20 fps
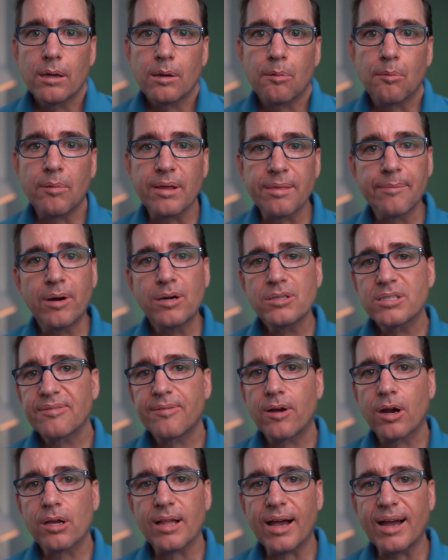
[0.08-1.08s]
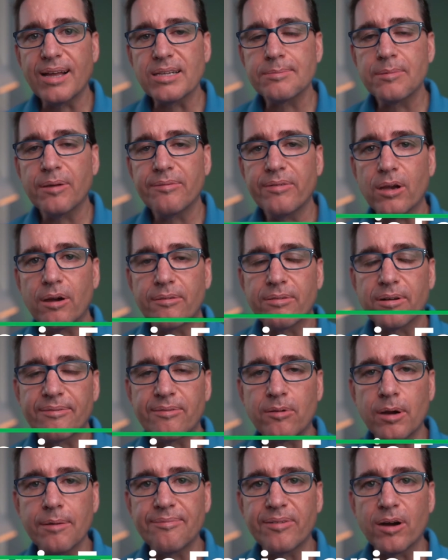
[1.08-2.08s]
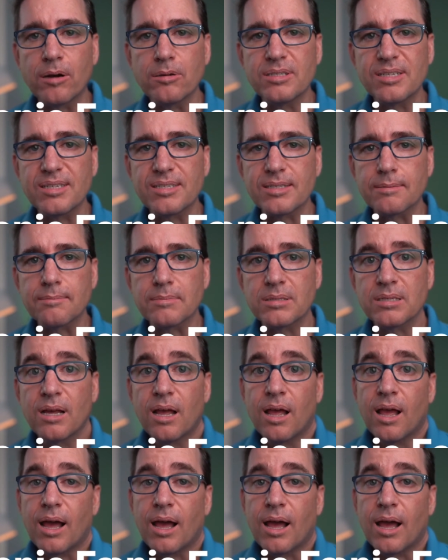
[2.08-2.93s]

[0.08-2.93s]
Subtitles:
With most of our clients moving over to VoIP phone systems,